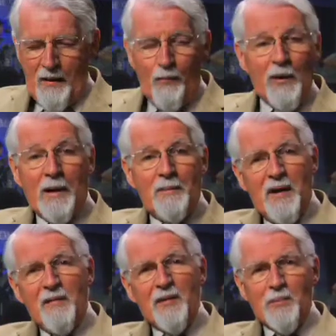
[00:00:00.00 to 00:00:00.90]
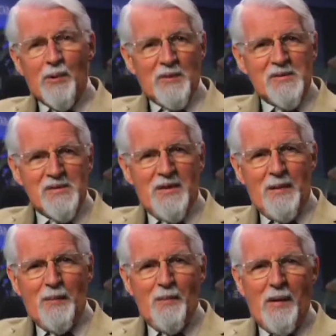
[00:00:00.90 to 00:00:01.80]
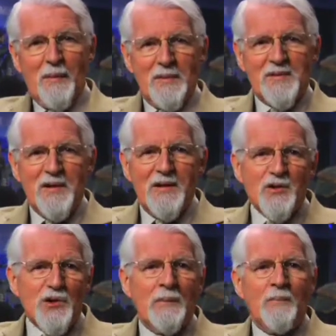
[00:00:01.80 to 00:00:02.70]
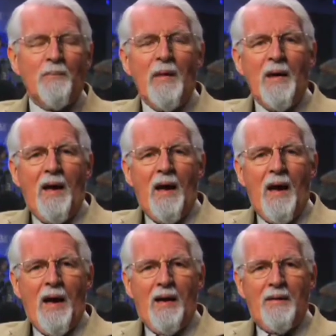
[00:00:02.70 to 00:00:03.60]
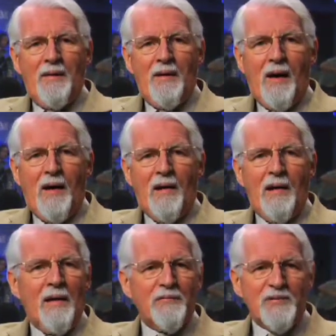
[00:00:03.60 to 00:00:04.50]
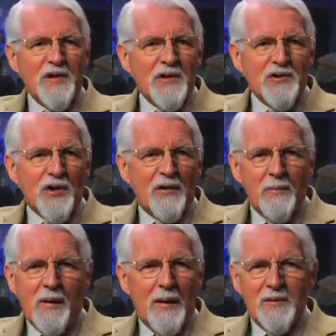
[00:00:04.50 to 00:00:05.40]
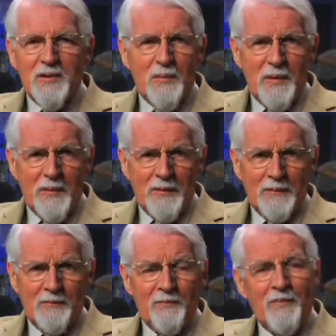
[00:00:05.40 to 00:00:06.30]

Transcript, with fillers: Well, I'm David Pawson. I'm a Bible teacher, and I love teaching the Bible to people.